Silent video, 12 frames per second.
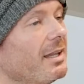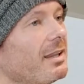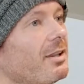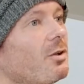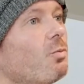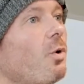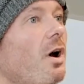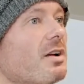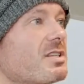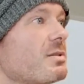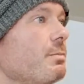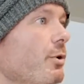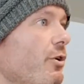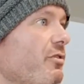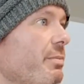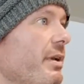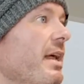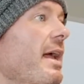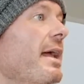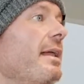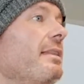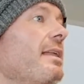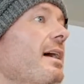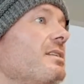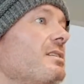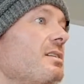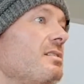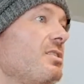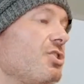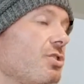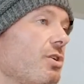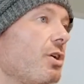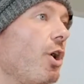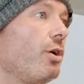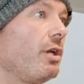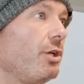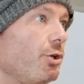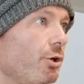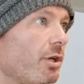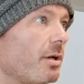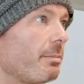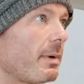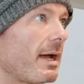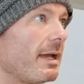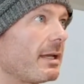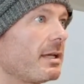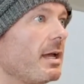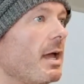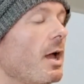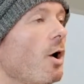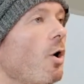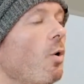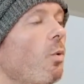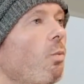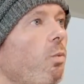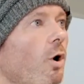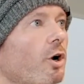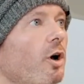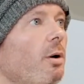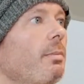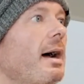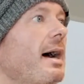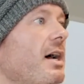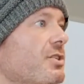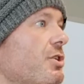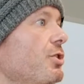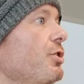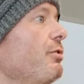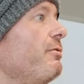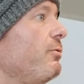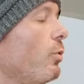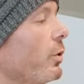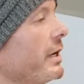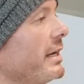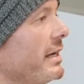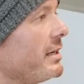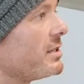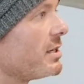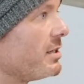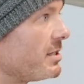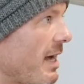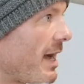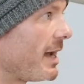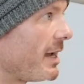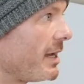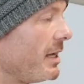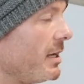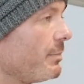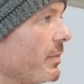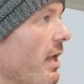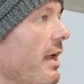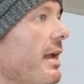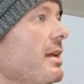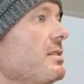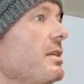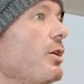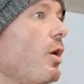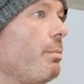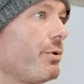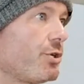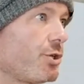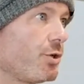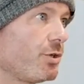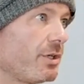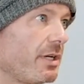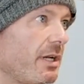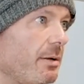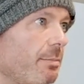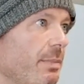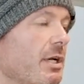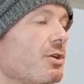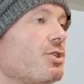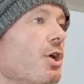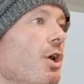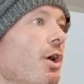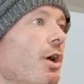the wisest move, but that's a decision that only you can make. What I'm asking you for here today is the opportunity, because